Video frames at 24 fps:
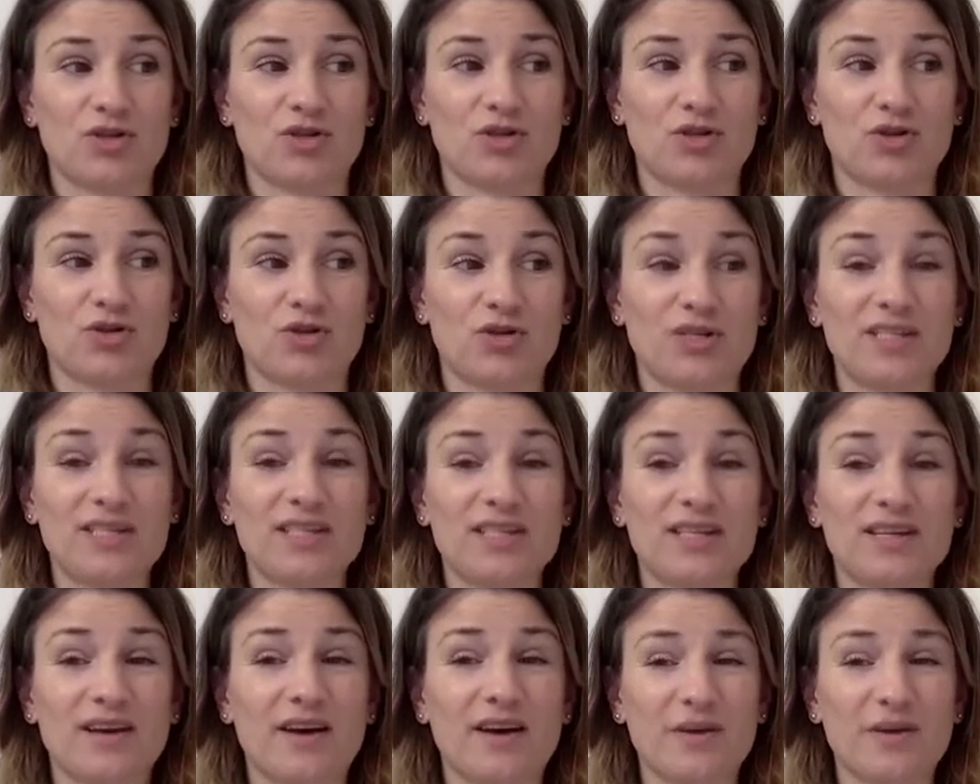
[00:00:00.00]

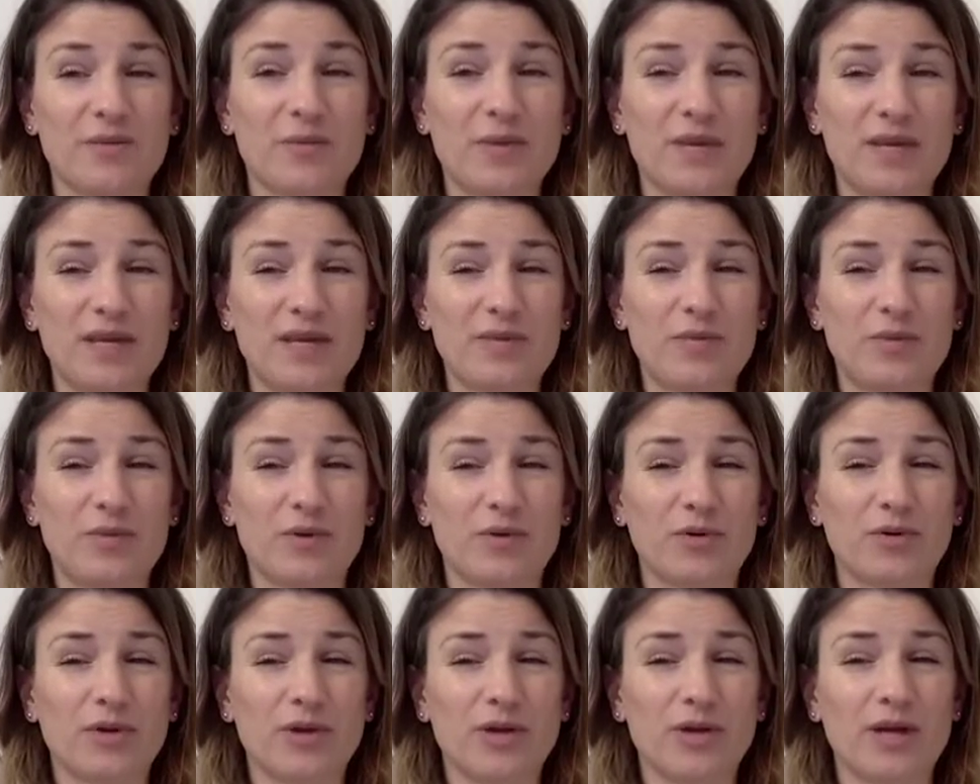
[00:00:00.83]
treating other
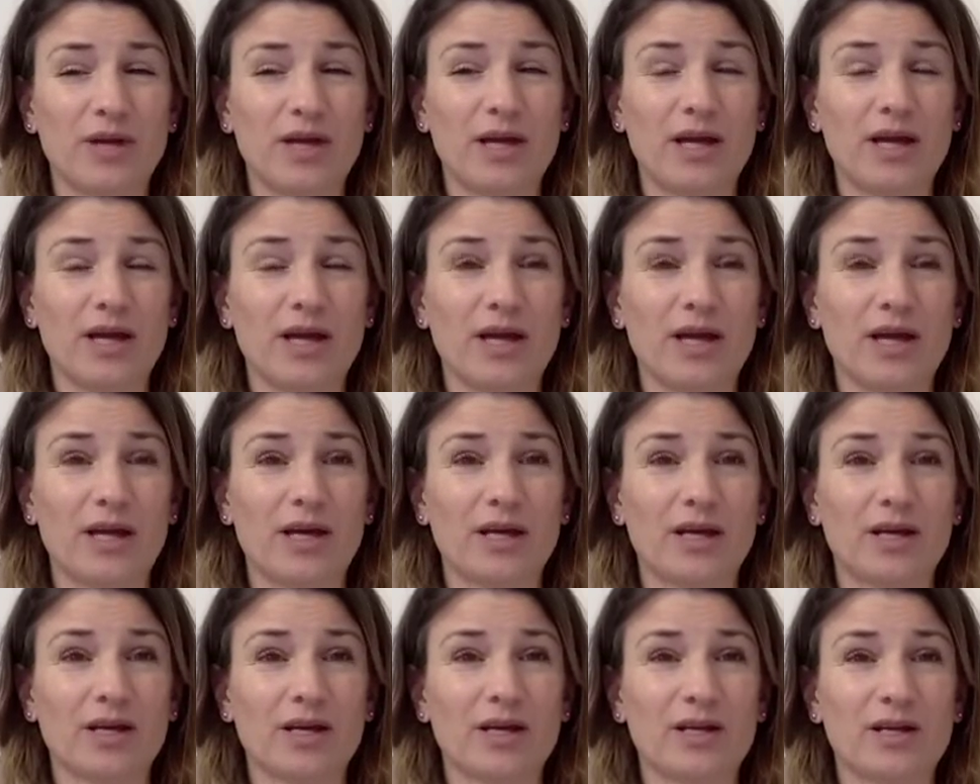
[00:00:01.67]
people
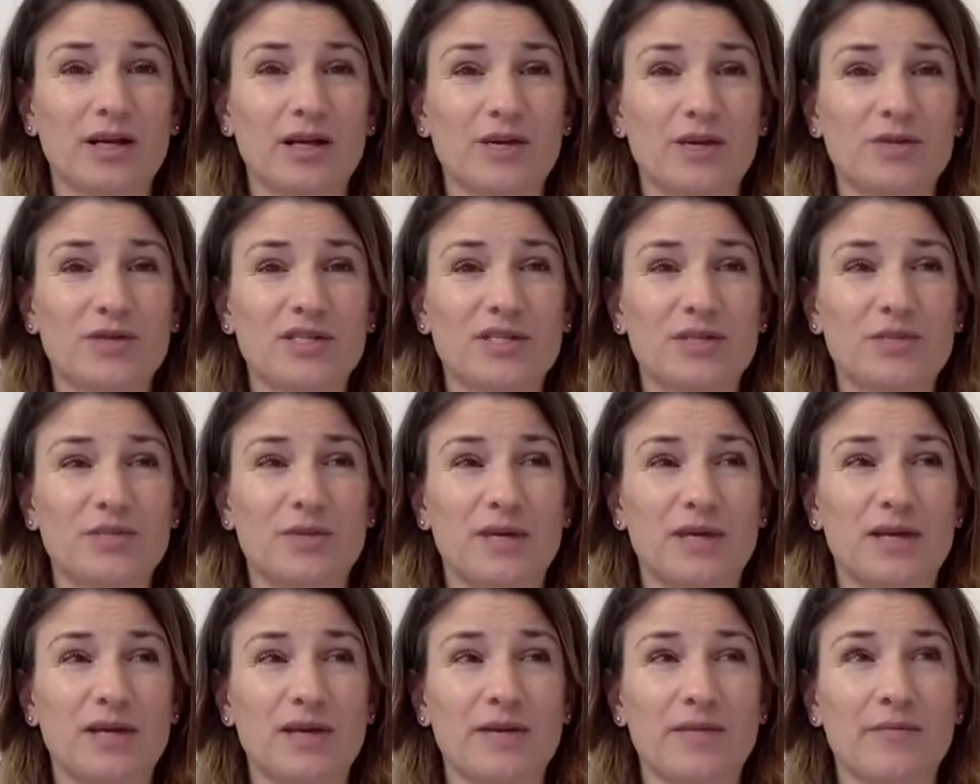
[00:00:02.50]
close to
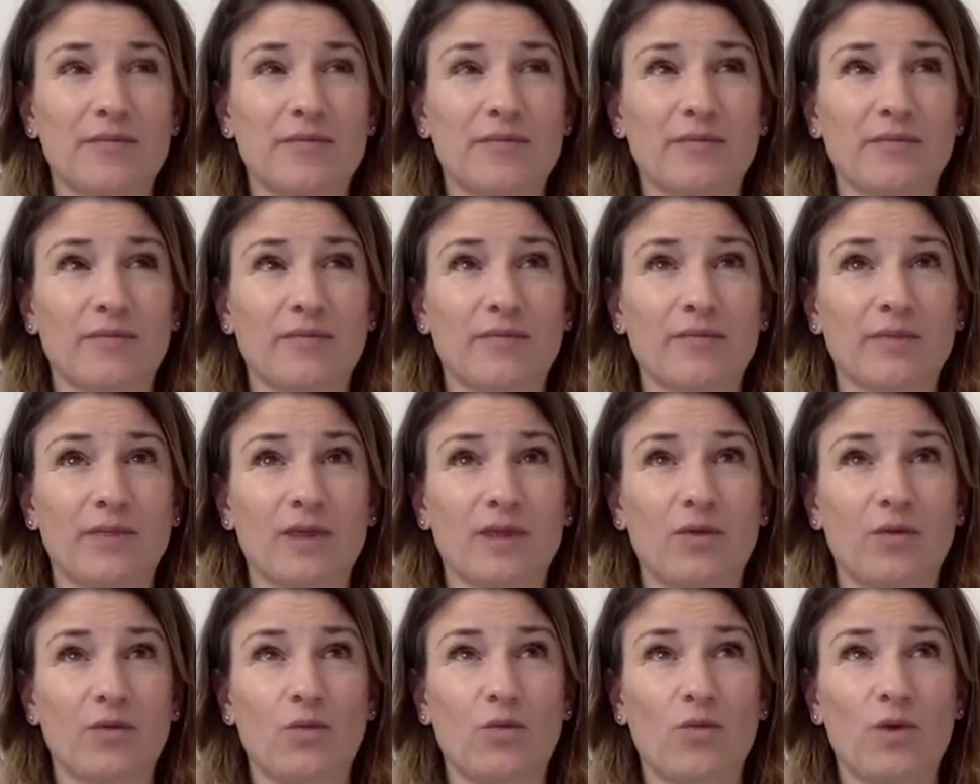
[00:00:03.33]
me
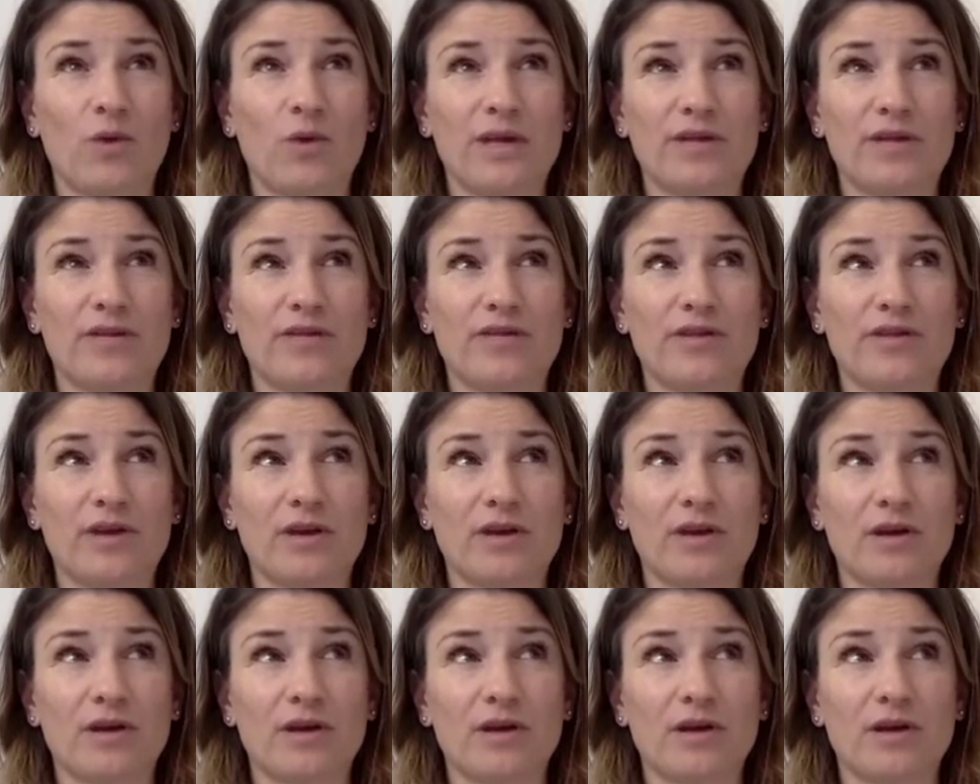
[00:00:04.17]
with
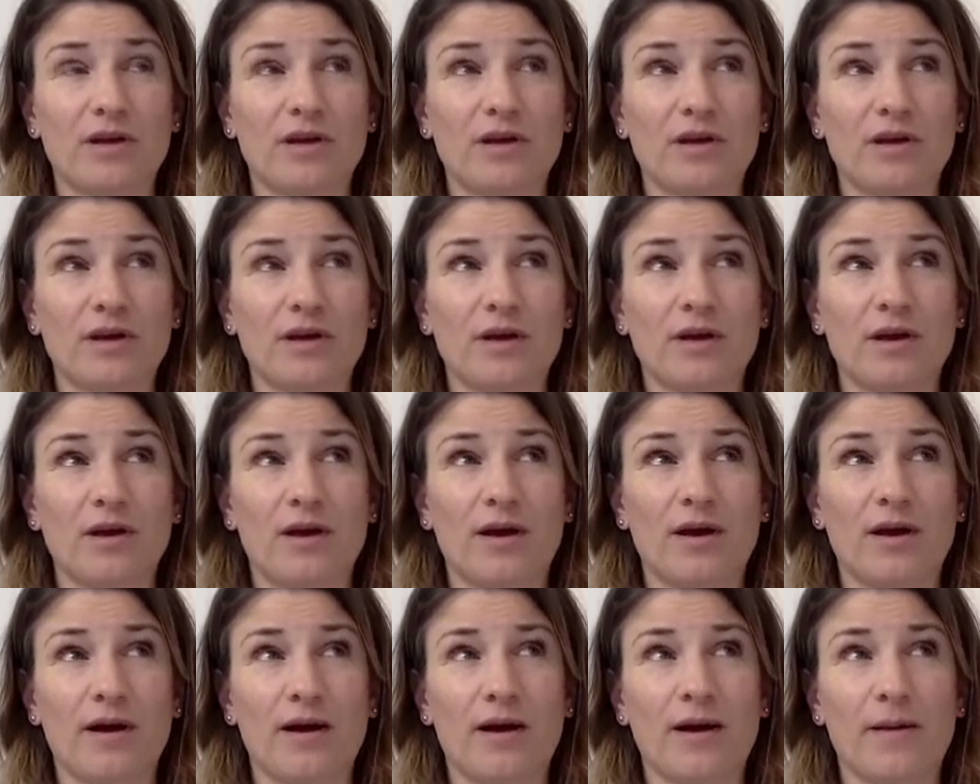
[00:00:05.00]

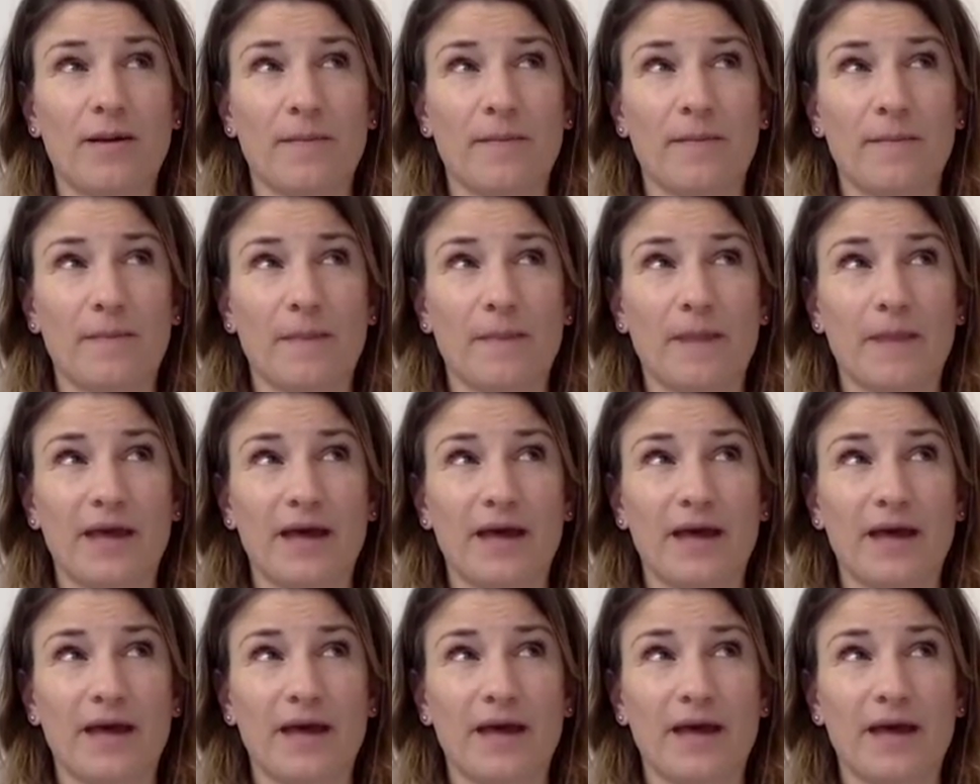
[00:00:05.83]
I want